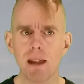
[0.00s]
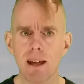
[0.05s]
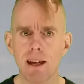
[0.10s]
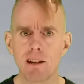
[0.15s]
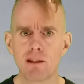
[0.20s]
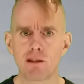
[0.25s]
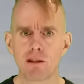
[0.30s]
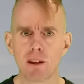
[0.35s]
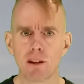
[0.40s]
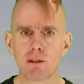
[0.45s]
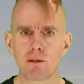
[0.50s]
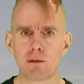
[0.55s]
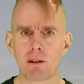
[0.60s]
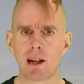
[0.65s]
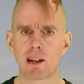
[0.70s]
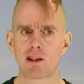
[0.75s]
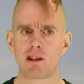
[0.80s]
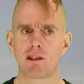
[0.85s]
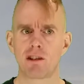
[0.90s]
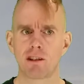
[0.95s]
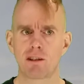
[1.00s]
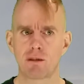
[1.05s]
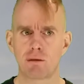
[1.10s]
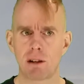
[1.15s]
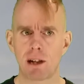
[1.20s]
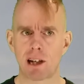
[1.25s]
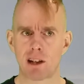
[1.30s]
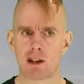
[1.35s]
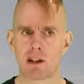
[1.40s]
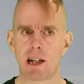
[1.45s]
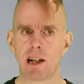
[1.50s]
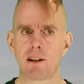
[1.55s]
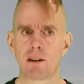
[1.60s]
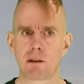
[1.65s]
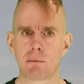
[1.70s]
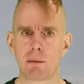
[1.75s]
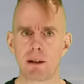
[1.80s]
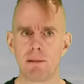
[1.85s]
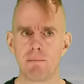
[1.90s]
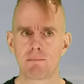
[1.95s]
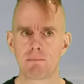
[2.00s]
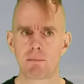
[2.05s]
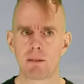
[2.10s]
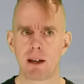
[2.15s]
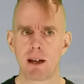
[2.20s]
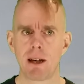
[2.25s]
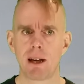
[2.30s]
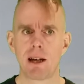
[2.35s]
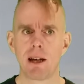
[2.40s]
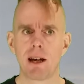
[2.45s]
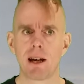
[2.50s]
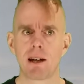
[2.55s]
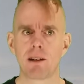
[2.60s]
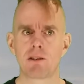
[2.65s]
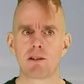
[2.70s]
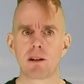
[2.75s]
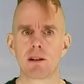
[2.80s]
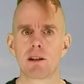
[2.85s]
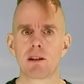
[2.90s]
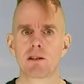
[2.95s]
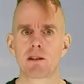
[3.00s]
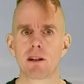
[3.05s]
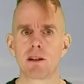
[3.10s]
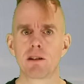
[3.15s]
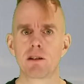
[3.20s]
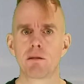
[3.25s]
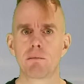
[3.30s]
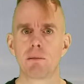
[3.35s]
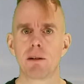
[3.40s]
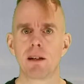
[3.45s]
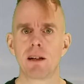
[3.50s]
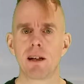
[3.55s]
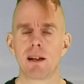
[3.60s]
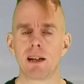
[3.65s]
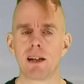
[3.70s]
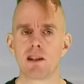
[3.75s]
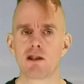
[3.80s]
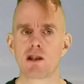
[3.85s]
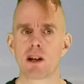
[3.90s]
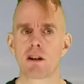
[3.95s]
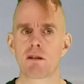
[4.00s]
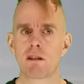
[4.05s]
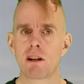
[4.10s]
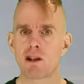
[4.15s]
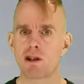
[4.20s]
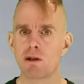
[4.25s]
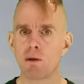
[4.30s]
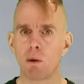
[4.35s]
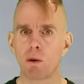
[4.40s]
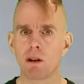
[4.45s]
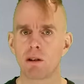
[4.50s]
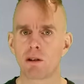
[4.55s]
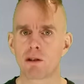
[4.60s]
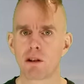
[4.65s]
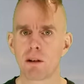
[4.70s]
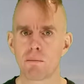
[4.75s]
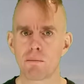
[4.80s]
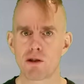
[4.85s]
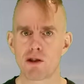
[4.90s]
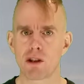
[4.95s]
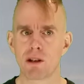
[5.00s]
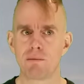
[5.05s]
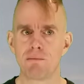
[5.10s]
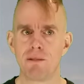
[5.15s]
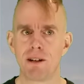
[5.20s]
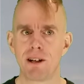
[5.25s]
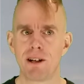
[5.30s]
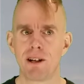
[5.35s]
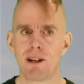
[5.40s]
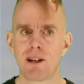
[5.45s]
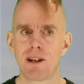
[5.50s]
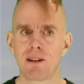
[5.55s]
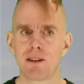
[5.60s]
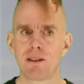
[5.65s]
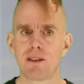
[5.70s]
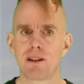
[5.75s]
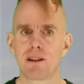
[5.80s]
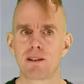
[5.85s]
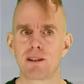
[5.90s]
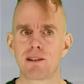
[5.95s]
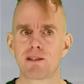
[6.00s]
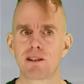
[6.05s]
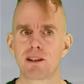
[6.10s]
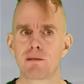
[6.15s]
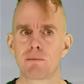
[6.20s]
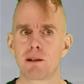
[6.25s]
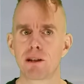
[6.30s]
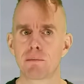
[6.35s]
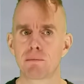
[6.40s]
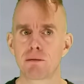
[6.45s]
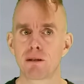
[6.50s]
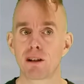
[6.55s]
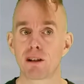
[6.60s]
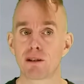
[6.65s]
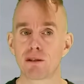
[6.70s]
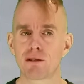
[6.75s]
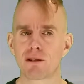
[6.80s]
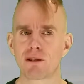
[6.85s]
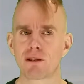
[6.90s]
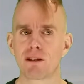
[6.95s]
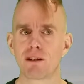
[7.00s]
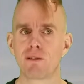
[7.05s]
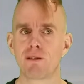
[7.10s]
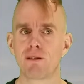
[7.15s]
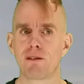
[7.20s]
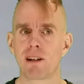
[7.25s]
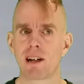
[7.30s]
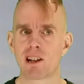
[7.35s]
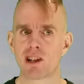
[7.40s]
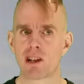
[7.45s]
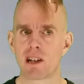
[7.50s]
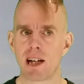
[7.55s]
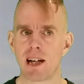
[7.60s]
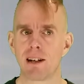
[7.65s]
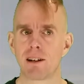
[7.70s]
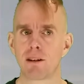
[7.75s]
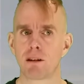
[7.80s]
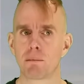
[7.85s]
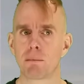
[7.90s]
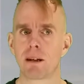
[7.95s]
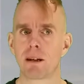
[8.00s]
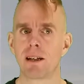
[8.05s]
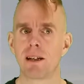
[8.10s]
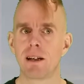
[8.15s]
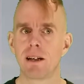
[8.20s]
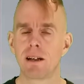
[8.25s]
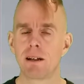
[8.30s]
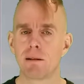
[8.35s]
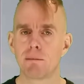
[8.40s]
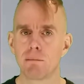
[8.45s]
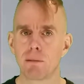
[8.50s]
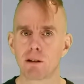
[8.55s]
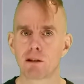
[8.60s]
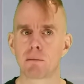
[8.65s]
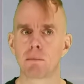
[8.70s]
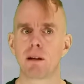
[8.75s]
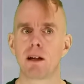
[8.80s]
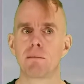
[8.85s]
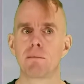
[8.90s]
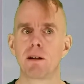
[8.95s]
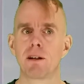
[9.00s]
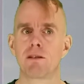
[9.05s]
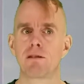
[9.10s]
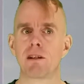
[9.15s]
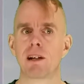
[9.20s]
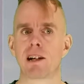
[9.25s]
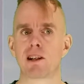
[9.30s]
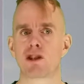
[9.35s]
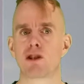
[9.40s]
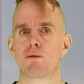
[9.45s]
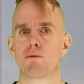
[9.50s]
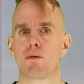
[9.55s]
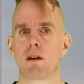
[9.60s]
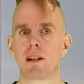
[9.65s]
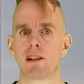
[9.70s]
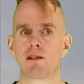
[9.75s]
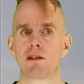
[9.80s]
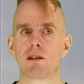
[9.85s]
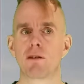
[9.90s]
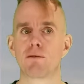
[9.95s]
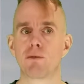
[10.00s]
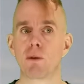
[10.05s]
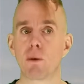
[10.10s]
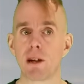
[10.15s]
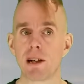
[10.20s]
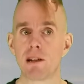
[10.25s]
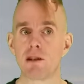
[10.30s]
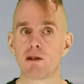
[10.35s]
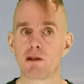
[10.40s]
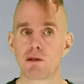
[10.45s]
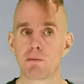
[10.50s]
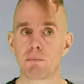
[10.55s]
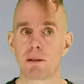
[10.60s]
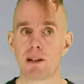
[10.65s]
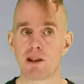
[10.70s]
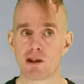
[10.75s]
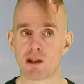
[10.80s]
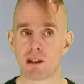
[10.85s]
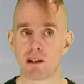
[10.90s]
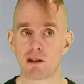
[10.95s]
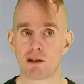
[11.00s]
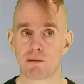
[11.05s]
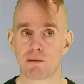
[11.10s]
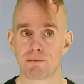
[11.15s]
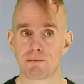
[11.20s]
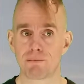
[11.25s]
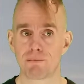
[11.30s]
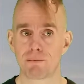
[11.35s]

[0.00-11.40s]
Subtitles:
Each of those reactions has a reaction enthalpy. And so there's going to be a heat generation or consumption that is going to be the product of the reaction enthalpy multiplied by the reaction rate for each species.